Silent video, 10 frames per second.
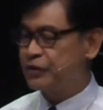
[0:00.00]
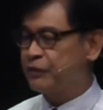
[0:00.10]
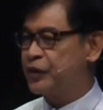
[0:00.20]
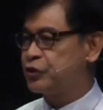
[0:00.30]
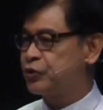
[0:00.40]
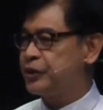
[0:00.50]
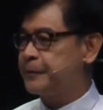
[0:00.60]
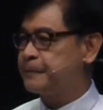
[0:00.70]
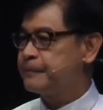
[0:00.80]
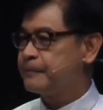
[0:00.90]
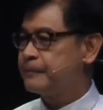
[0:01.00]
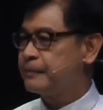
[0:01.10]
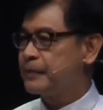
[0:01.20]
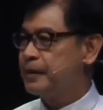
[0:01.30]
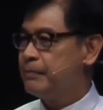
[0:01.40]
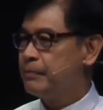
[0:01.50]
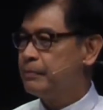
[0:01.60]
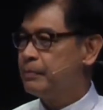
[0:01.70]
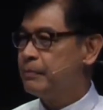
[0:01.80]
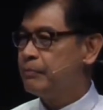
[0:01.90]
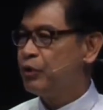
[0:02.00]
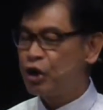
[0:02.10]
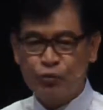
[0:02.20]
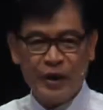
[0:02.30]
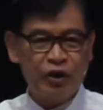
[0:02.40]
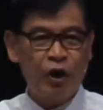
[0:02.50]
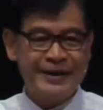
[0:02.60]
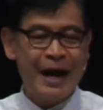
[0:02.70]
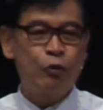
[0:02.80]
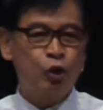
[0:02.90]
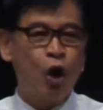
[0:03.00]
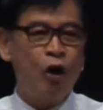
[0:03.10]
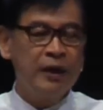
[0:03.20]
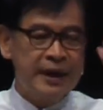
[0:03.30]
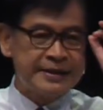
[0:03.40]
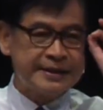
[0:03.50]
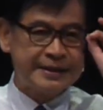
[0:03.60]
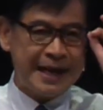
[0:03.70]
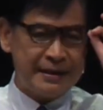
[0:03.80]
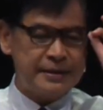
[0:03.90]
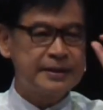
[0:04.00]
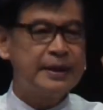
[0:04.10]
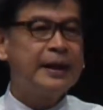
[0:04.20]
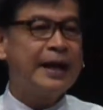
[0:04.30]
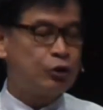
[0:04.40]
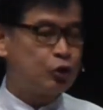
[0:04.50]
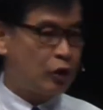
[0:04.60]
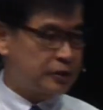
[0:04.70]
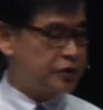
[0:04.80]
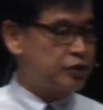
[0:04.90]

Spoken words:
the victory. Because we are now called sons and daughters